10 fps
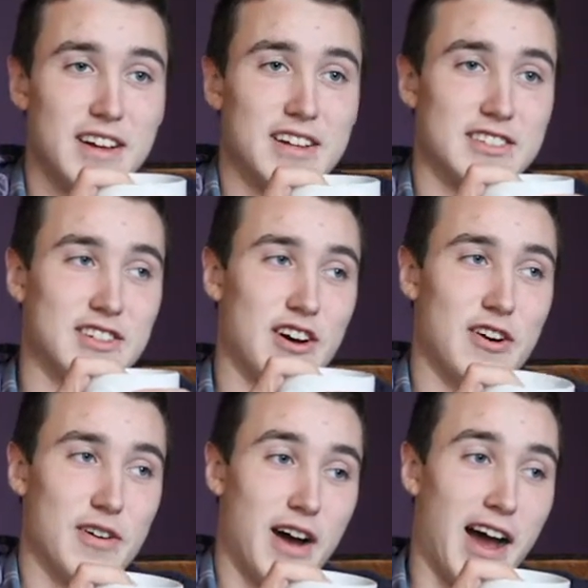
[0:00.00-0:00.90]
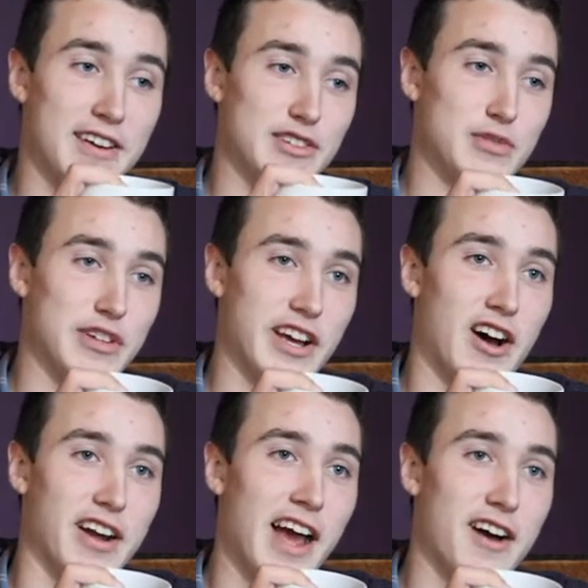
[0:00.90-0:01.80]
So I just really
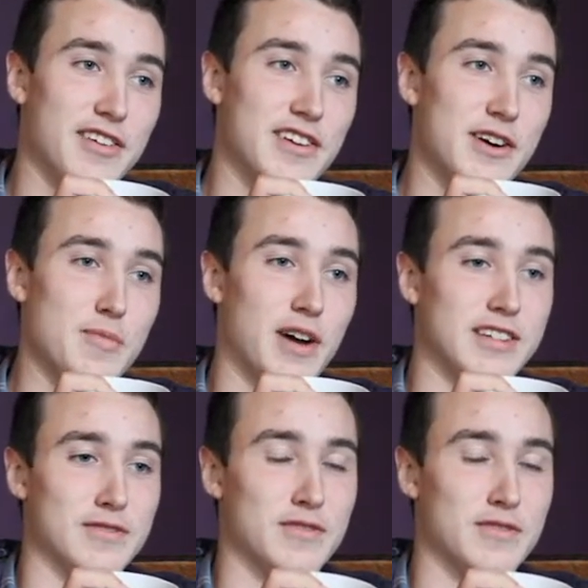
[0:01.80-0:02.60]
hung out, you know, brought some